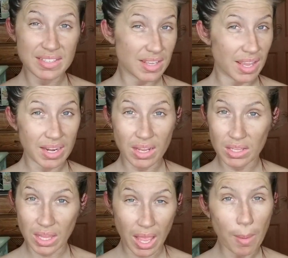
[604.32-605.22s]
skin a
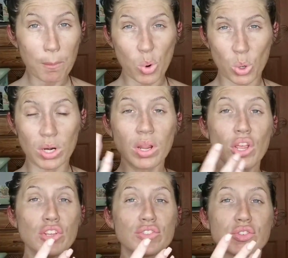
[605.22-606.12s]
lot more.
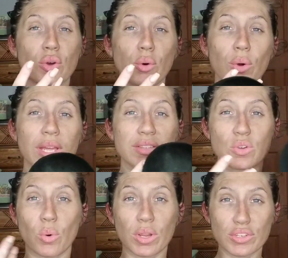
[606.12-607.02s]
So it's
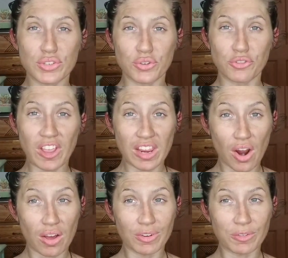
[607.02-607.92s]
going to fade
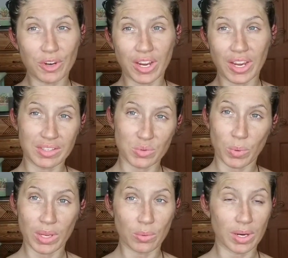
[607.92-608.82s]
off of your hands
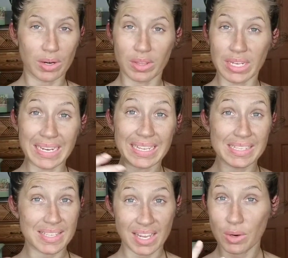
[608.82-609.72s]
way quicker than it
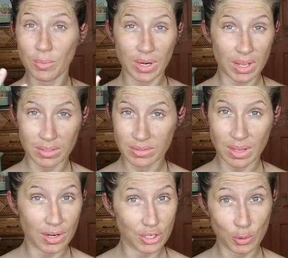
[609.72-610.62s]
is anywhere else
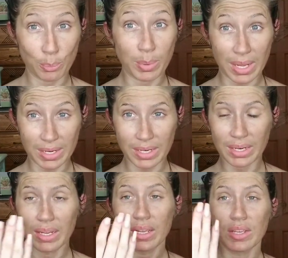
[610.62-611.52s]
on your
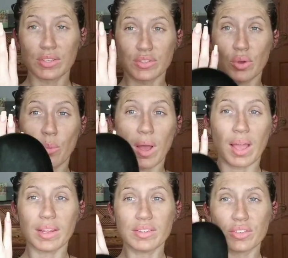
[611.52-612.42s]
body. So what
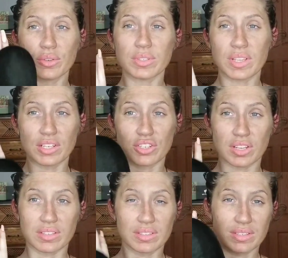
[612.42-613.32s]
I do is
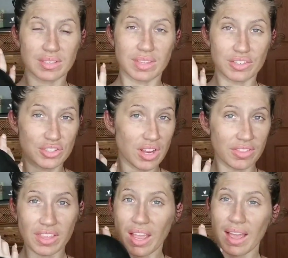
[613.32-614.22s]
there's
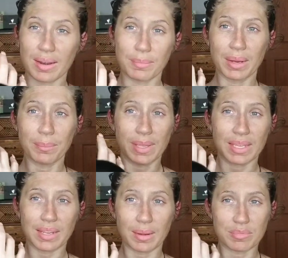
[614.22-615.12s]
nothing on my
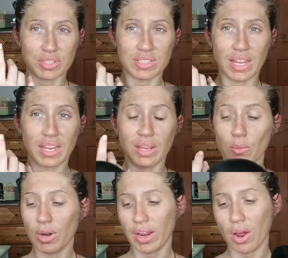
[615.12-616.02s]
mitt. I'm just
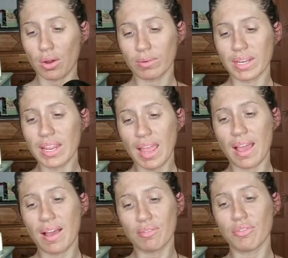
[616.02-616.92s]
taking what I already
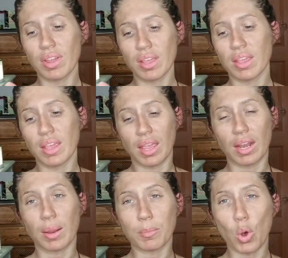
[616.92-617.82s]
have,
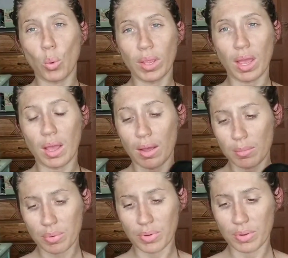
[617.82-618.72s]
and I'm going up